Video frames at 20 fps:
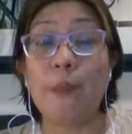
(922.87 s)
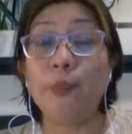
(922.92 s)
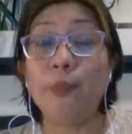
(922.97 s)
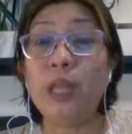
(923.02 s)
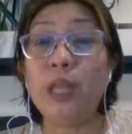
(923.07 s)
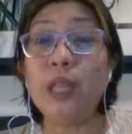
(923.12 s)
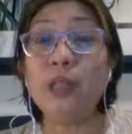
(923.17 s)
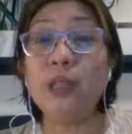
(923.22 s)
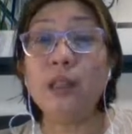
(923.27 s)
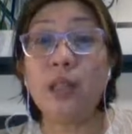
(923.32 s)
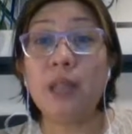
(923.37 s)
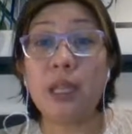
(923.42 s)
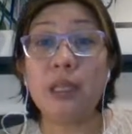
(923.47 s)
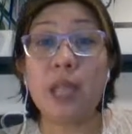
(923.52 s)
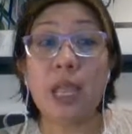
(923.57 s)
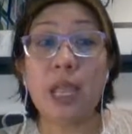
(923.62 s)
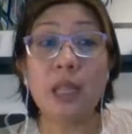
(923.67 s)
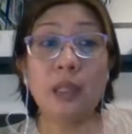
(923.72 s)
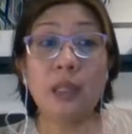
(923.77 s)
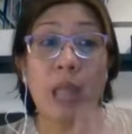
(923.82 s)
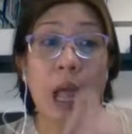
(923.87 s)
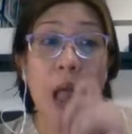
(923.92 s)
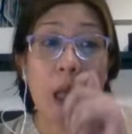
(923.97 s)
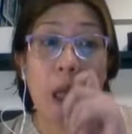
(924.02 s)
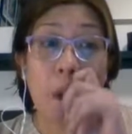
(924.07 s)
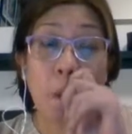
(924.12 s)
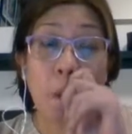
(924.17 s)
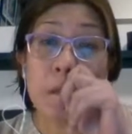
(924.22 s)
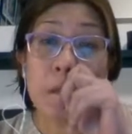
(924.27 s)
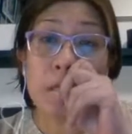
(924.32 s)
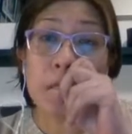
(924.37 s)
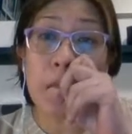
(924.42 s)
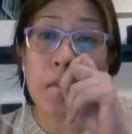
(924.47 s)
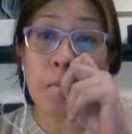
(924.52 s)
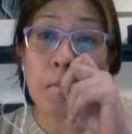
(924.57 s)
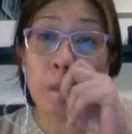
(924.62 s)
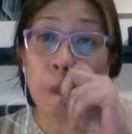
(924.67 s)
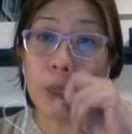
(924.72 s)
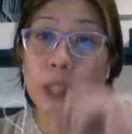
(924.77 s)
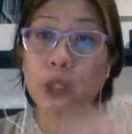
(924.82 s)
that the data was
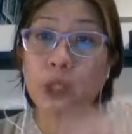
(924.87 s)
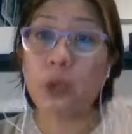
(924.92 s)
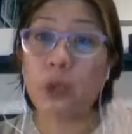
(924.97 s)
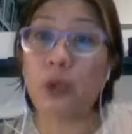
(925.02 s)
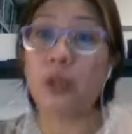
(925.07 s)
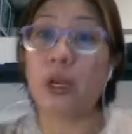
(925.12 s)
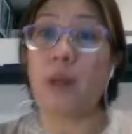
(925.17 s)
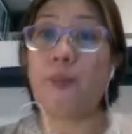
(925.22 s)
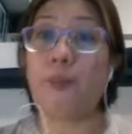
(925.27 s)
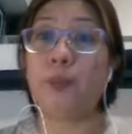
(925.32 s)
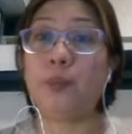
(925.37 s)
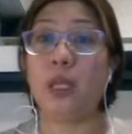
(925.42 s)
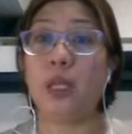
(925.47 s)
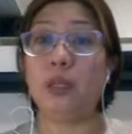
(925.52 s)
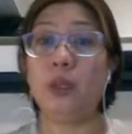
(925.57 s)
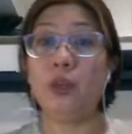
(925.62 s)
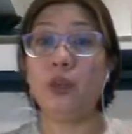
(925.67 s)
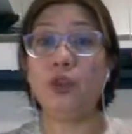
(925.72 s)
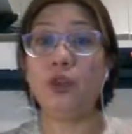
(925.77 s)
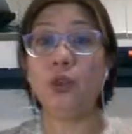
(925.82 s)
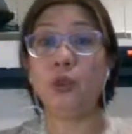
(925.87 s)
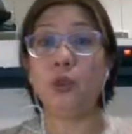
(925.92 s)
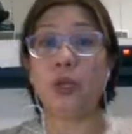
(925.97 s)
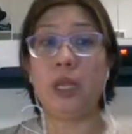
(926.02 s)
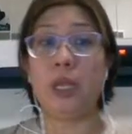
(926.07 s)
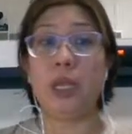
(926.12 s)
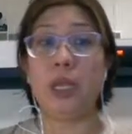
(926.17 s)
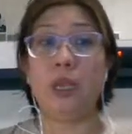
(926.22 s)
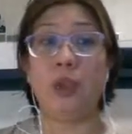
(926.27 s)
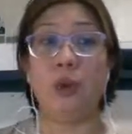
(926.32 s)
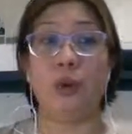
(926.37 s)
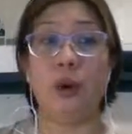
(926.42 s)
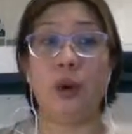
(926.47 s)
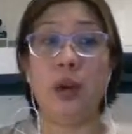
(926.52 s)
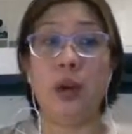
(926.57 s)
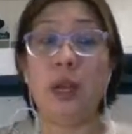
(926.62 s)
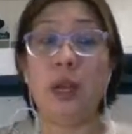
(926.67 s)
somewhat corrupted during your